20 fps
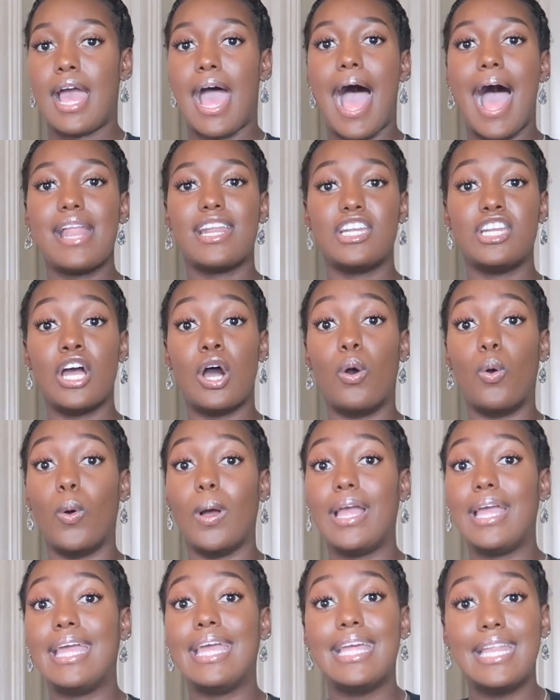I didn't know
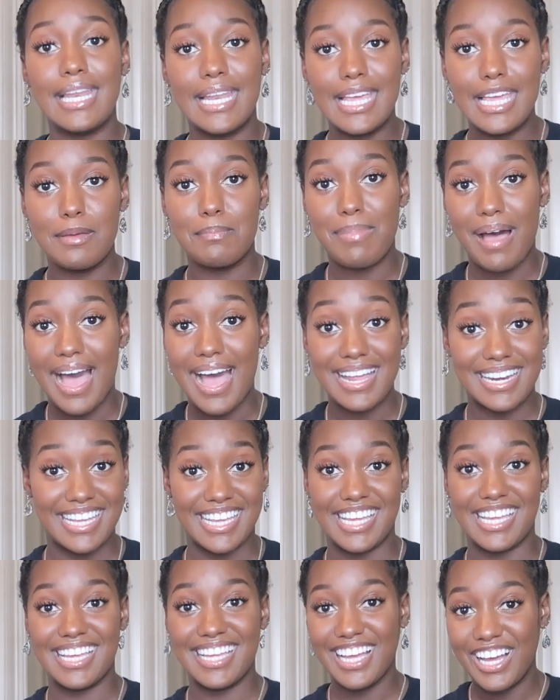
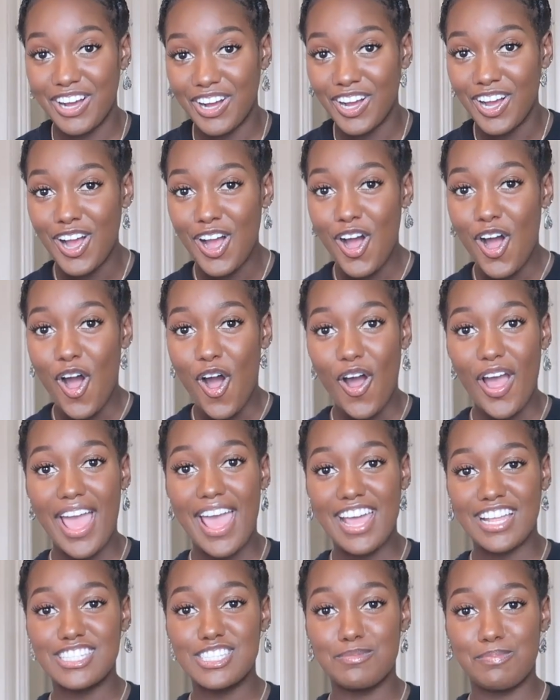anybody
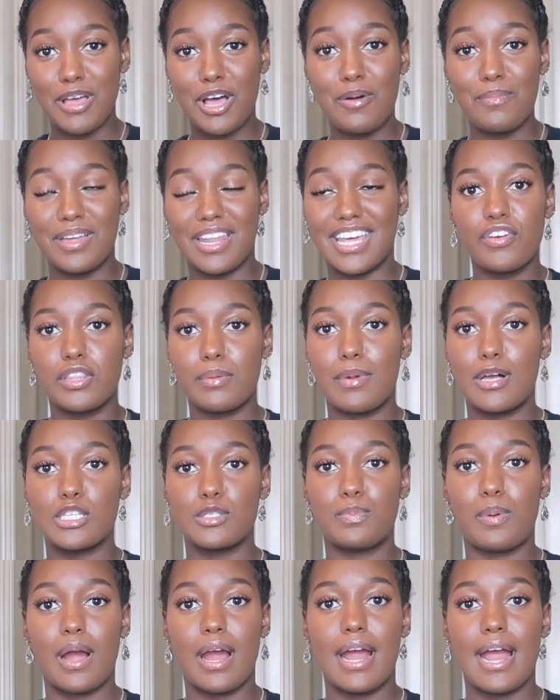at Spelman. For the
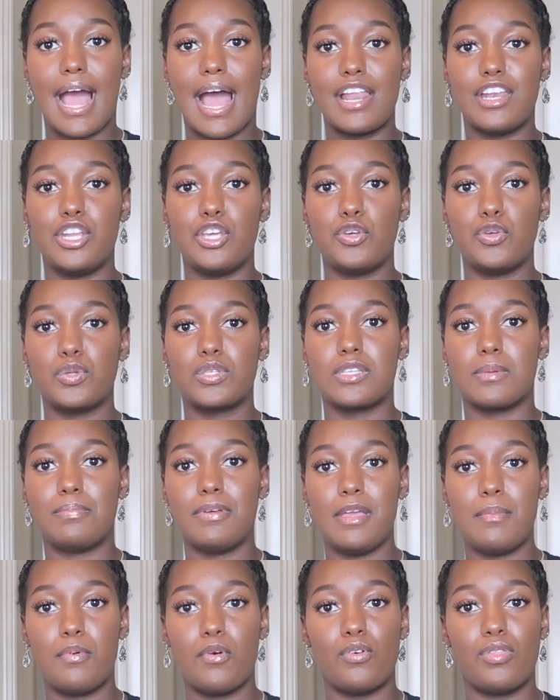most part, I knew some
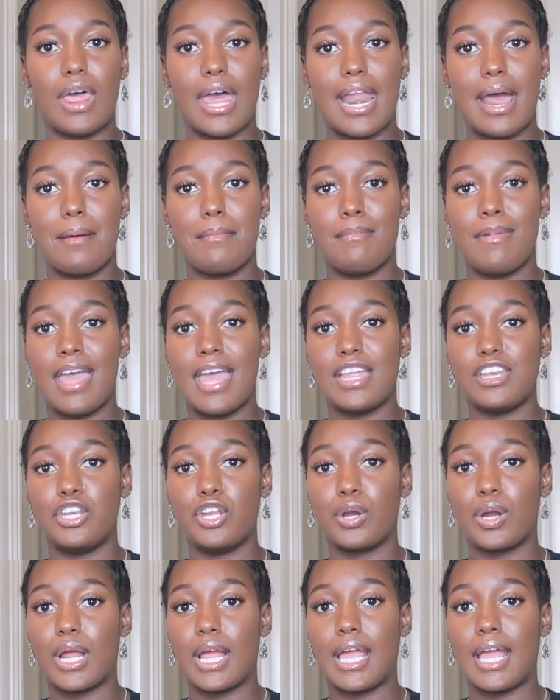people that I met
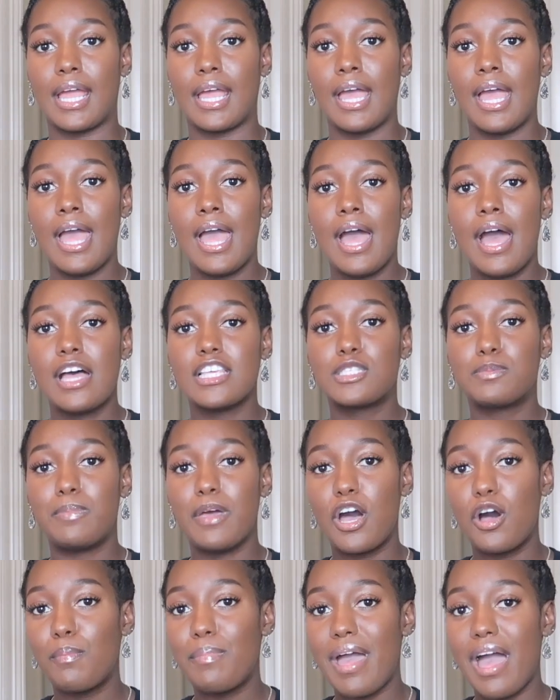during
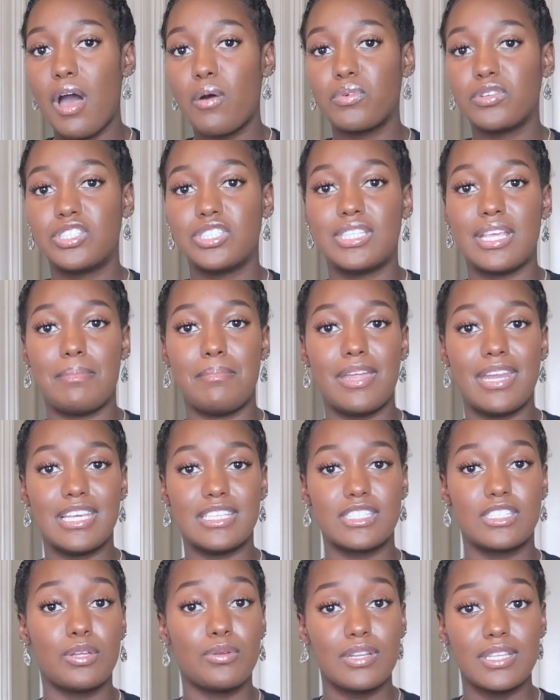Spellbound, which is
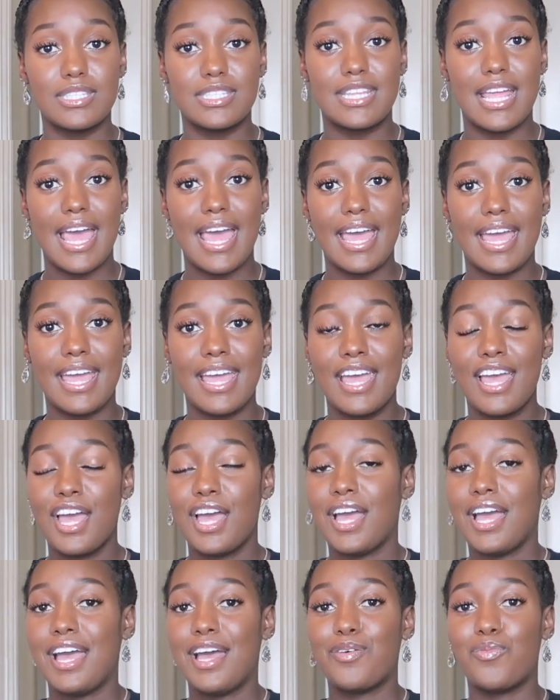Admitted Students Day,
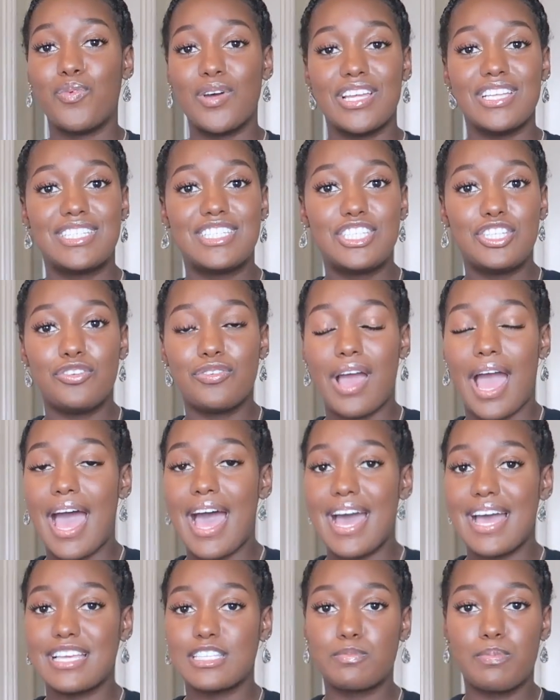which you
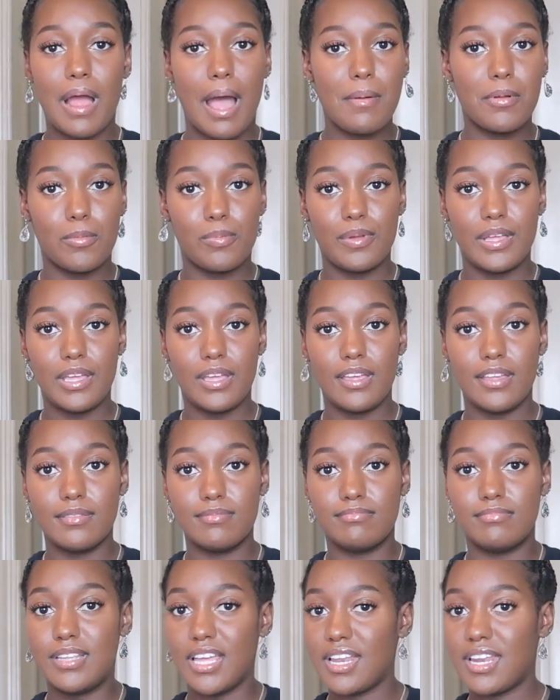guys probably
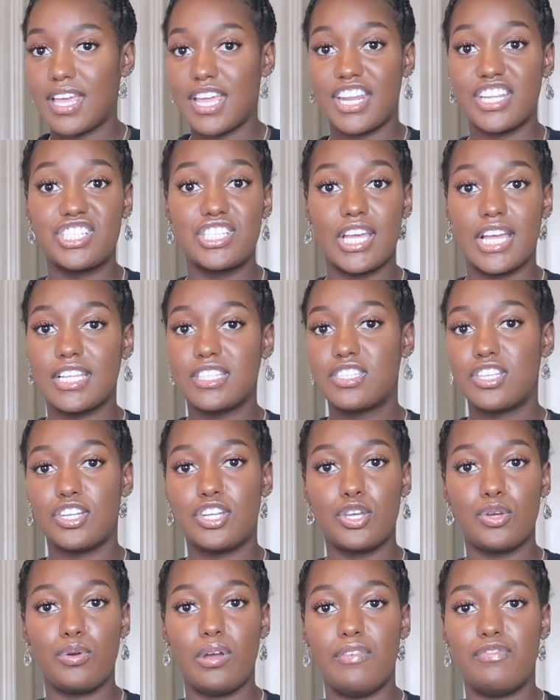didn't get a chance to
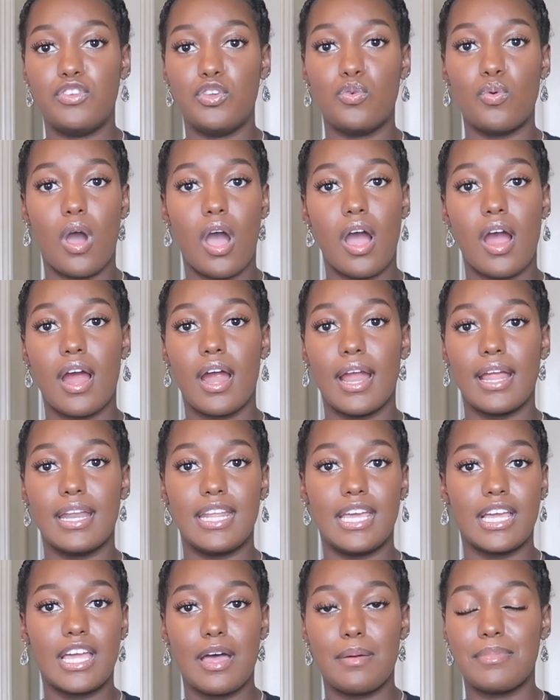do if you are an
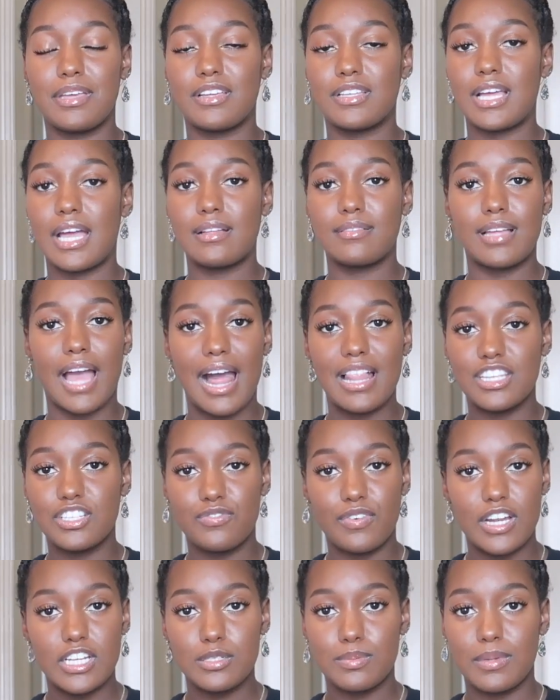incoming college
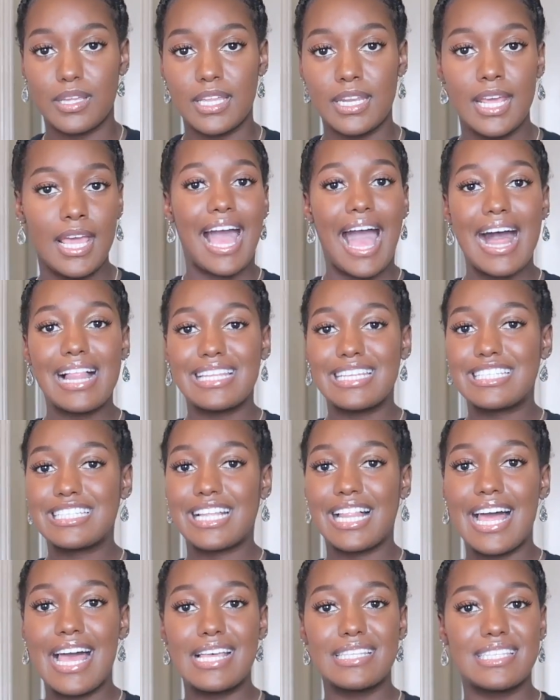freshman. College
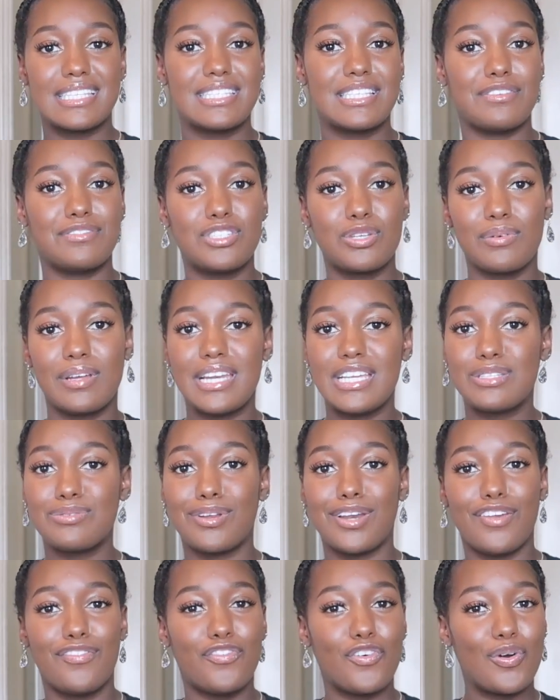classes of
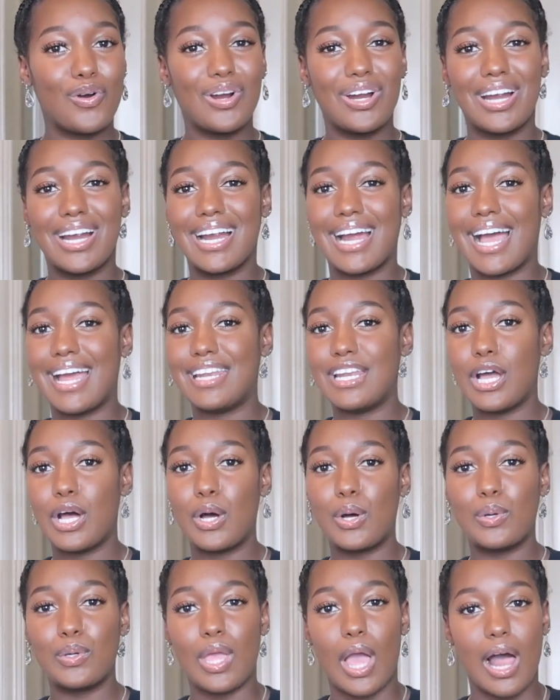2024, I
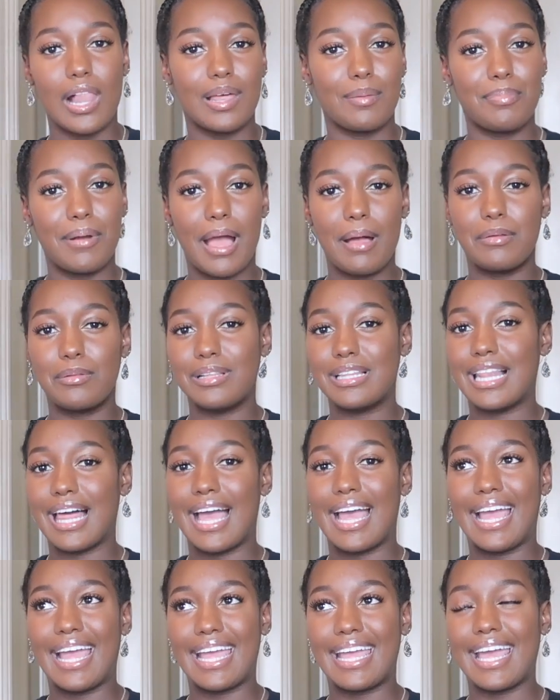know y'all are probably
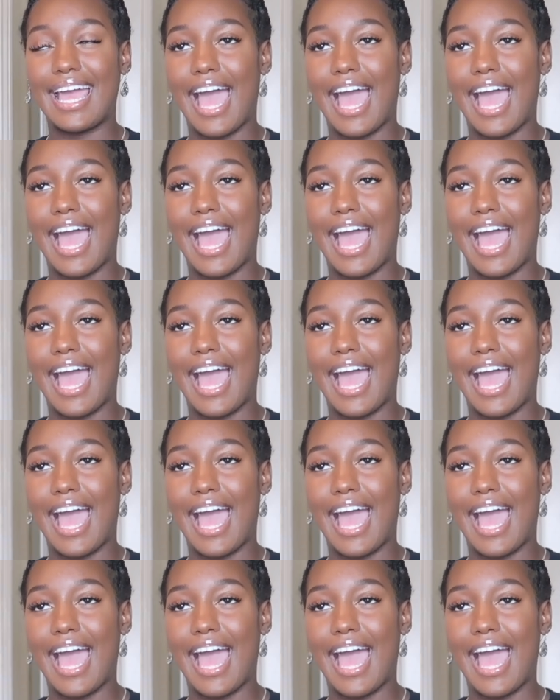like,